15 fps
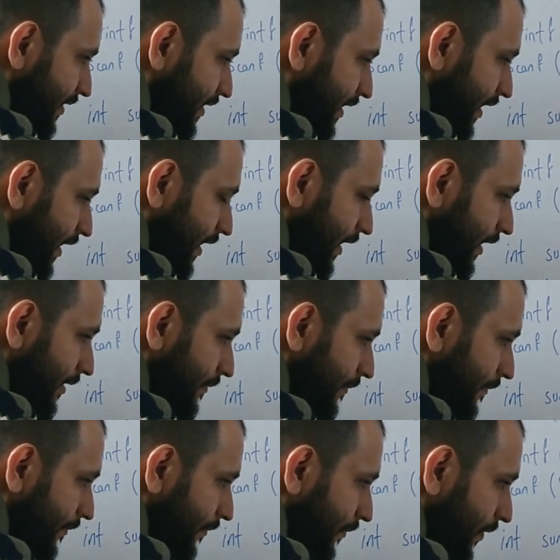$d,
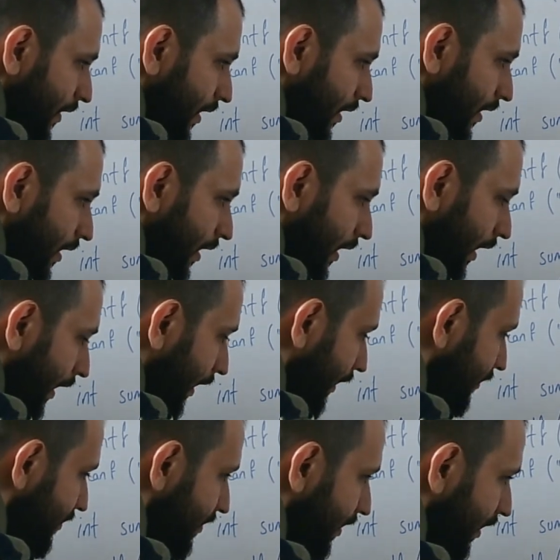
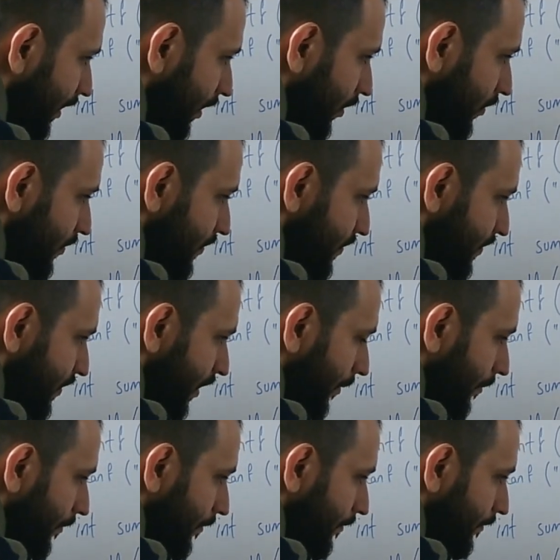and here
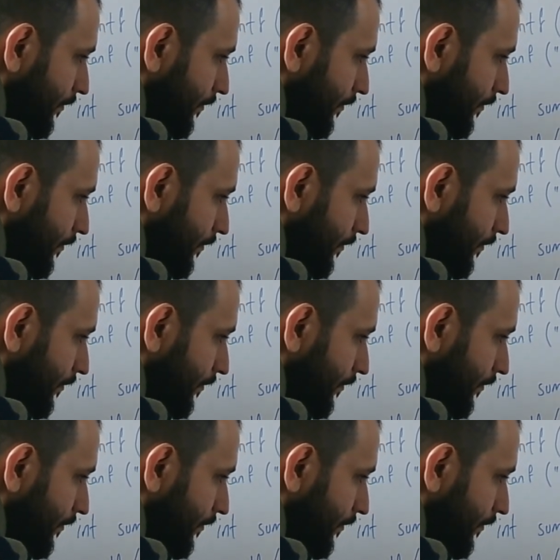sum.